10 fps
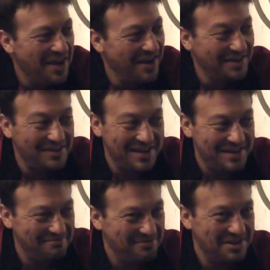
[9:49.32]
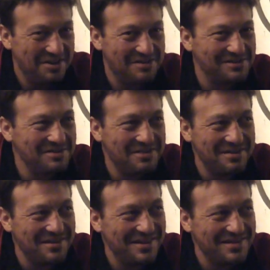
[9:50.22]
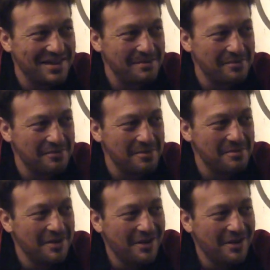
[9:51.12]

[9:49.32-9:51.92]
I have no clue where that's coming from.